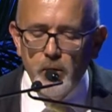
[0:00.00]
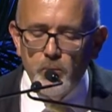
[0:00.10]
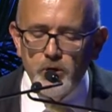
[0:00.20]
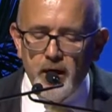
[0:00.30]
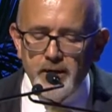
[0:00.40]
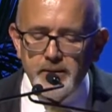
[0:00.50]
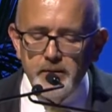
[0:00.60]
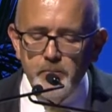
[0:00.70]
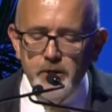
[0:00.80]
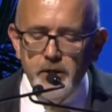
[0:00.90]
were
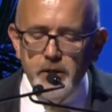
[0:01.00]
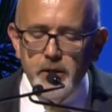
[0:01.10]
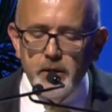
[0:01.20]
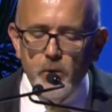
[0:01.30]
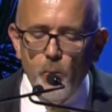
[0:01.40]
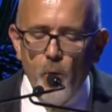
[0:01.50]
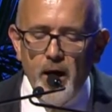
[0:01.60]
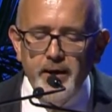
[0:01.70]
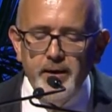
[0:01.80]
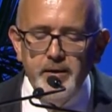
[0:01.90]
asking me
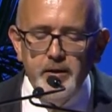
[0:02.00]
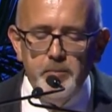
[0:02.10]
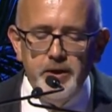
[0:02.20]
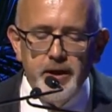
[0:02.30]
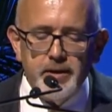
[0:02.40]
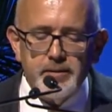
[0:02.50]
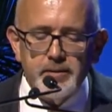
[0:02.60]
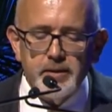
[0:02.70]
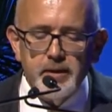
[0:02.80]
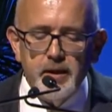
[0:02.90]
why
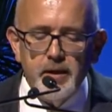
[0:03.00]
EDPS